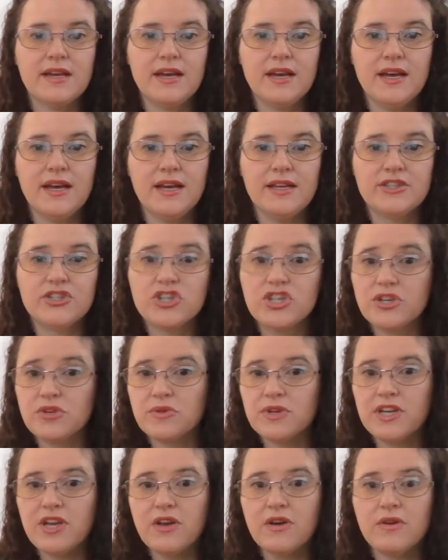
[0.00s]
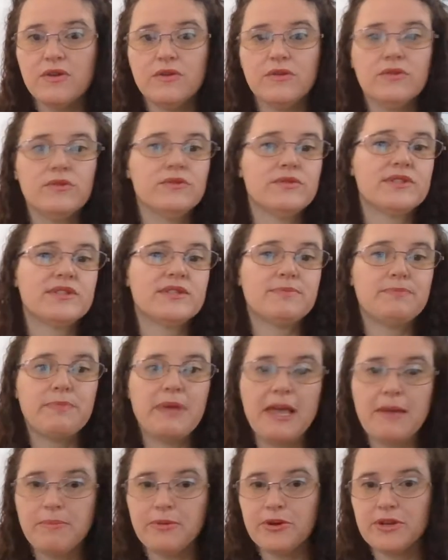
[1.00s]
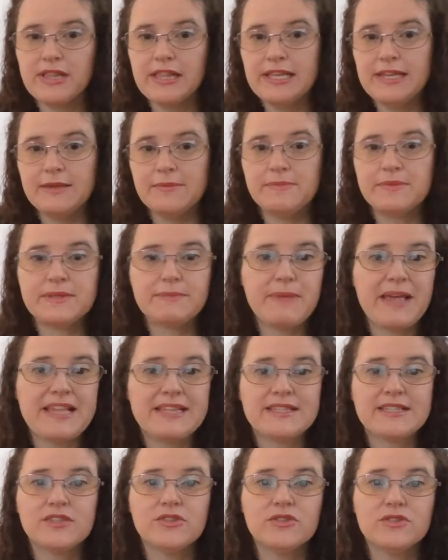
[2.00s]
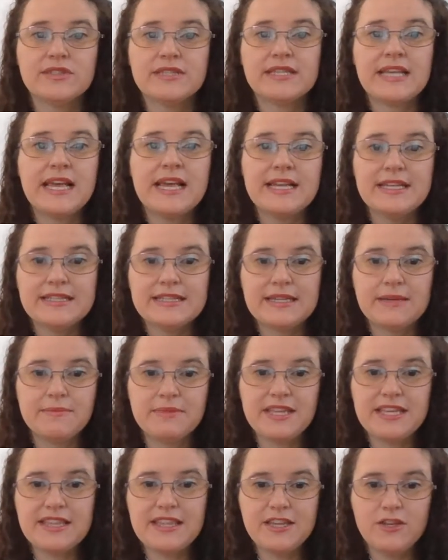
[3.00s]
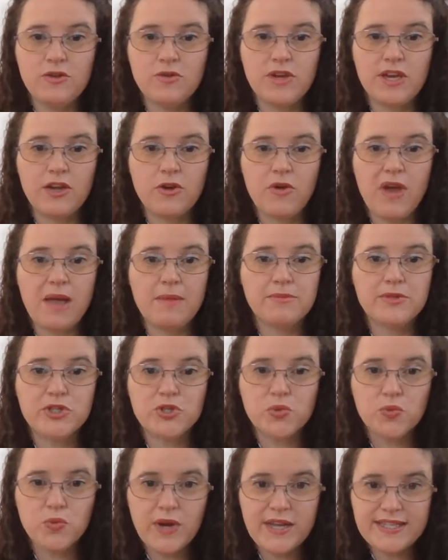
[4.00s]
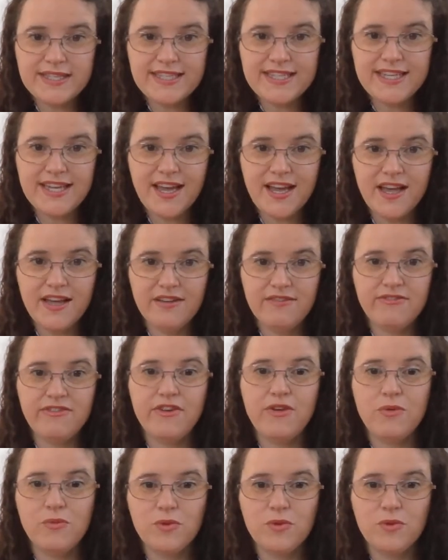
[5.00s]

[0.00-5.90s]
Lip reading: Cheerios, paper clips, pencils, something that you can grab 20 of.